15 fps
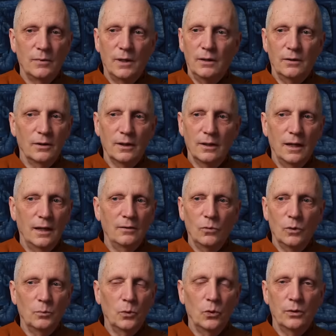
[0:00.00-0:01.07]
Now, again,
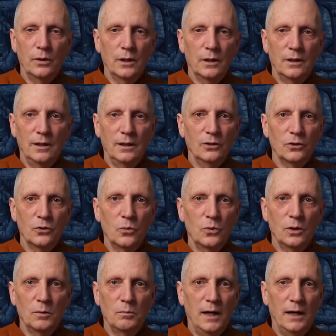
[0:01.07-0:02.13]
we're borrowing an English
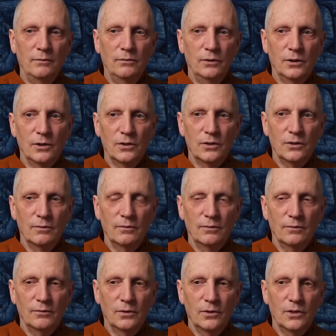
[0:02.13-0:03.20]
word, mindfulness,
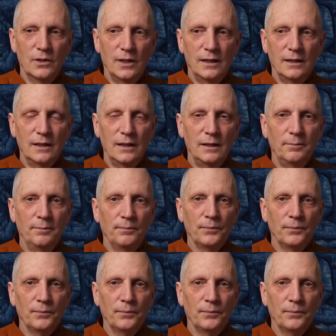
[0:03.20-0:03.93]
for sati.